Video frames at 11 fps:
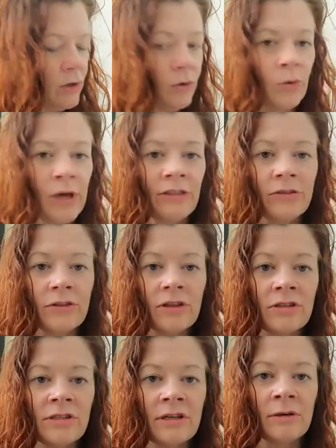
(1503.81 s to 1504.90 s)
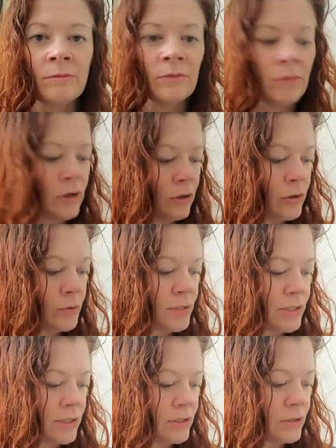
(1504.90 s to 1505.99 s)
with some close
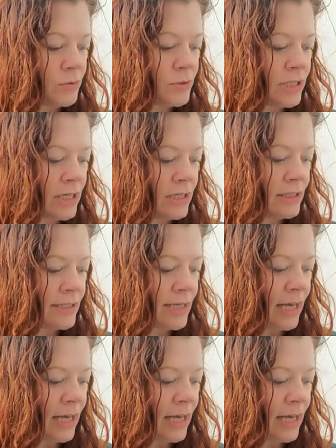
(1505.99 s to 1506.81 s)
associates